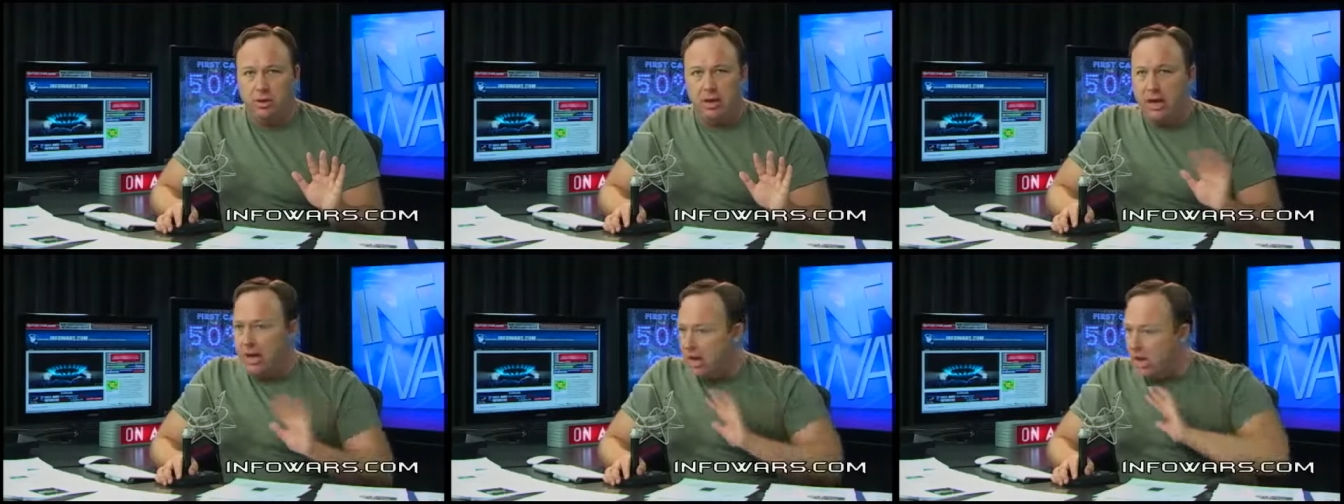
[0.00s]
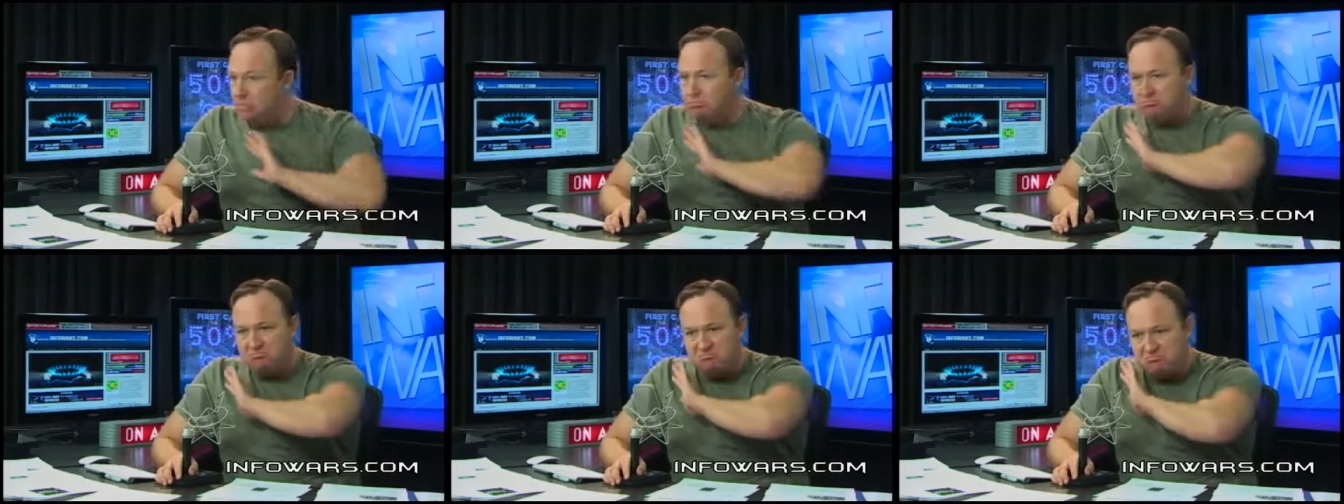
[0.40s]

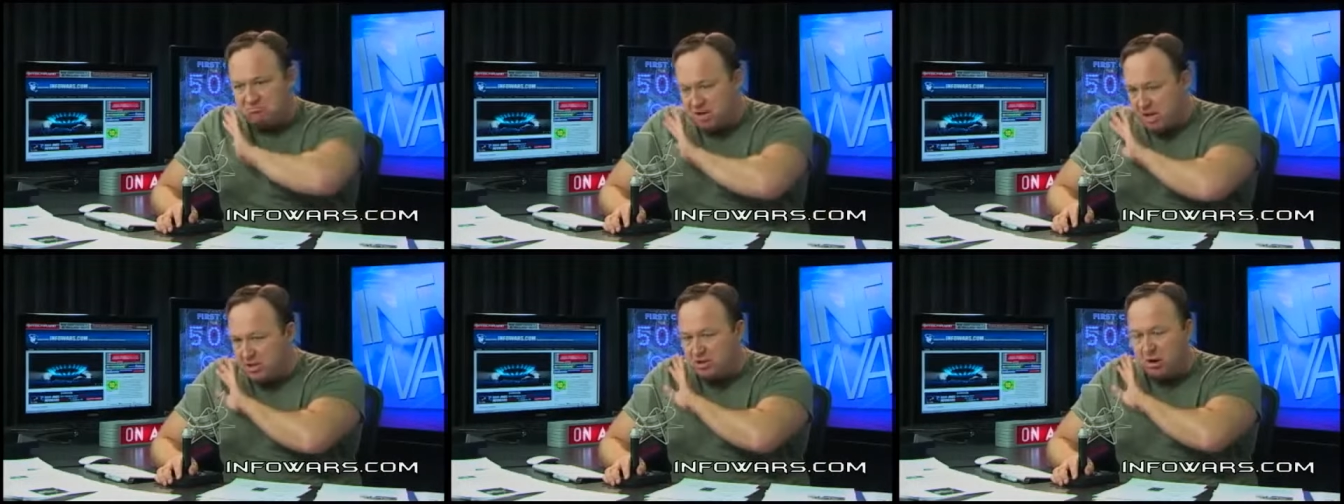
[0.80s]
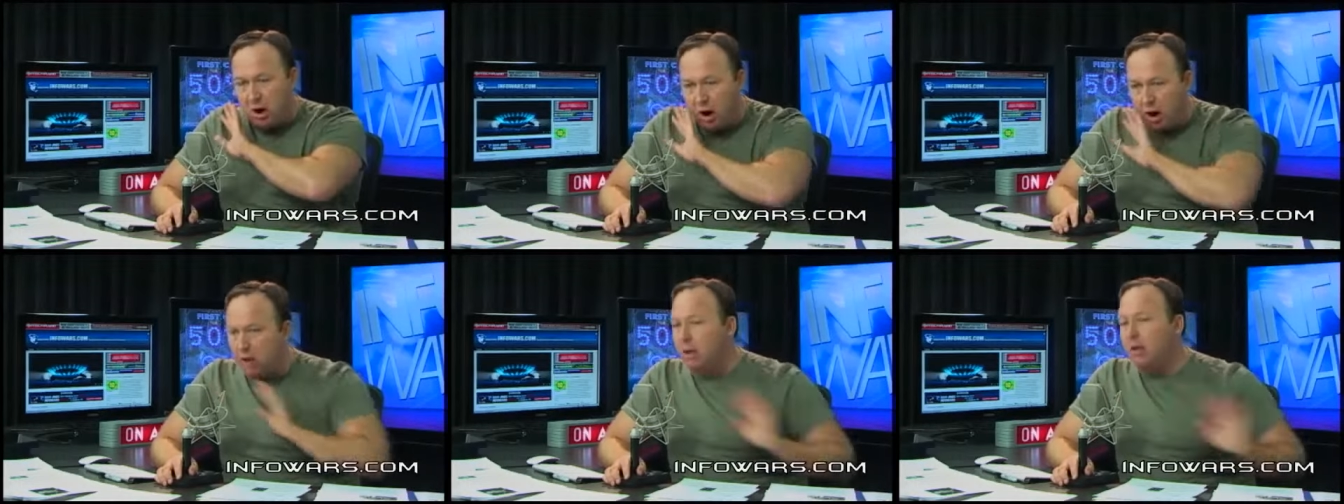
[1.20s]
And it's
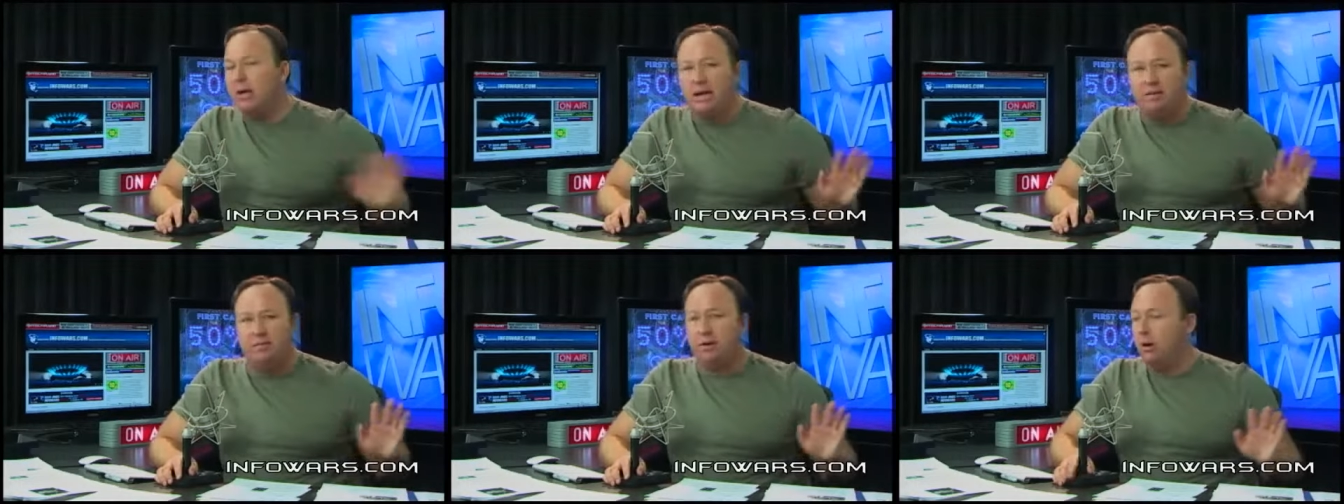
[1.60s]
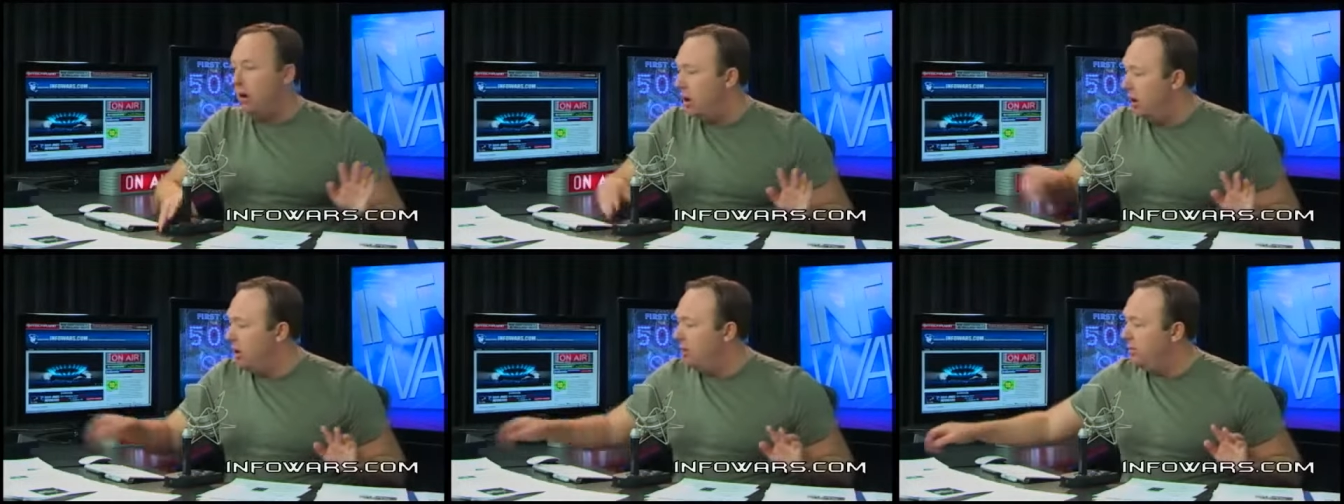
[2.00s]
hardly even
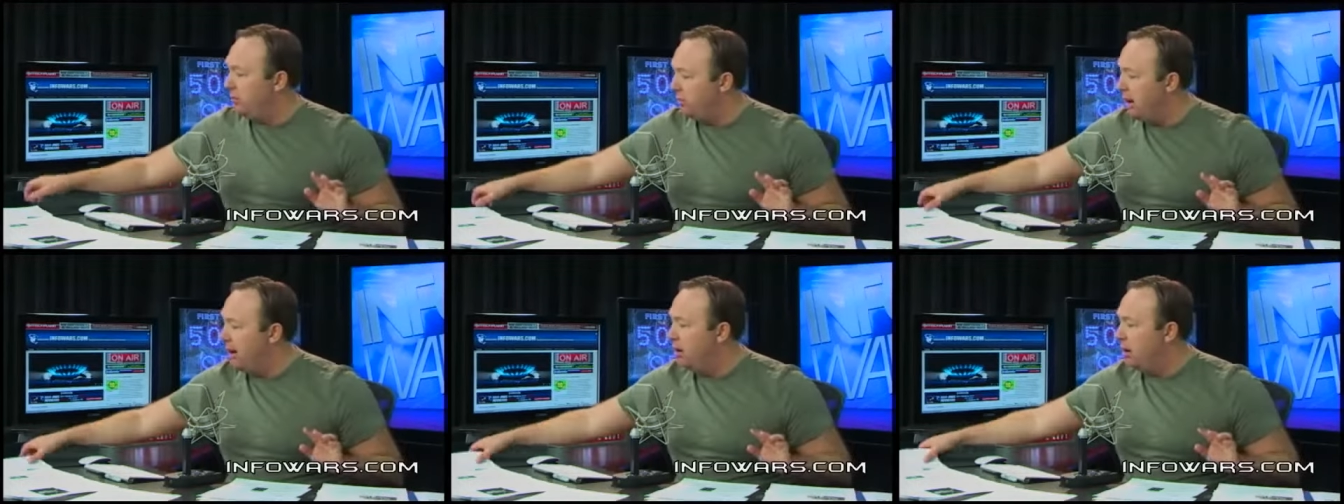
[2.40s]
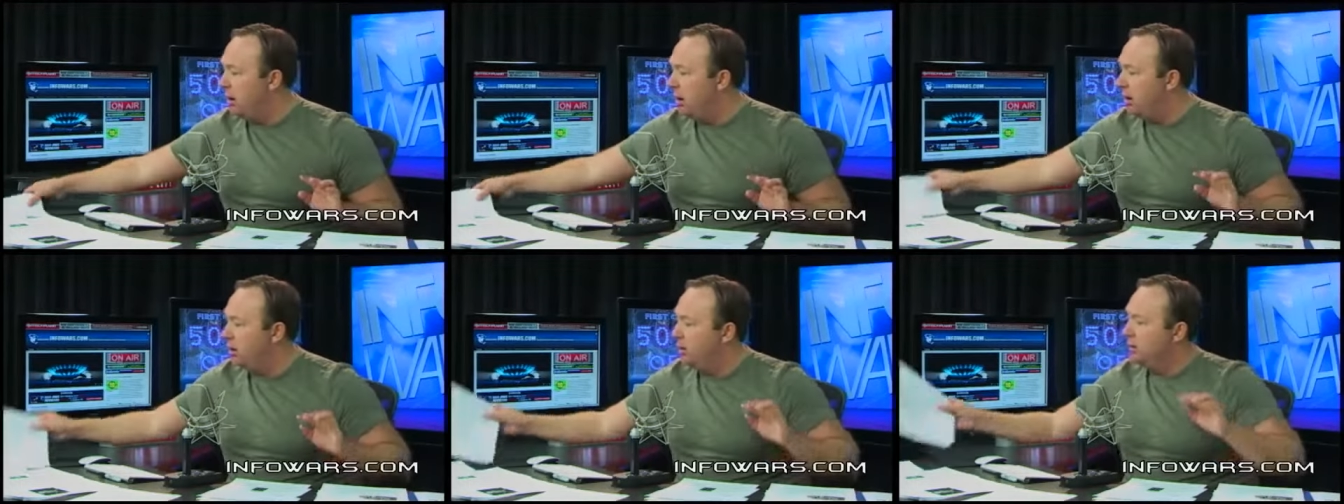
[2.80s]
on the
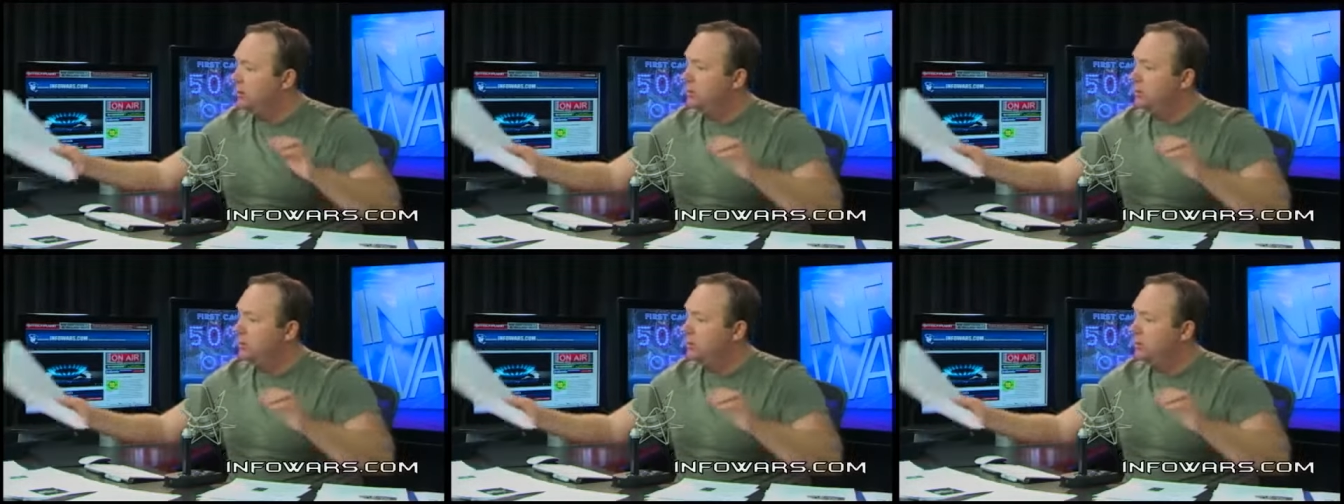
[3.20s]
radar.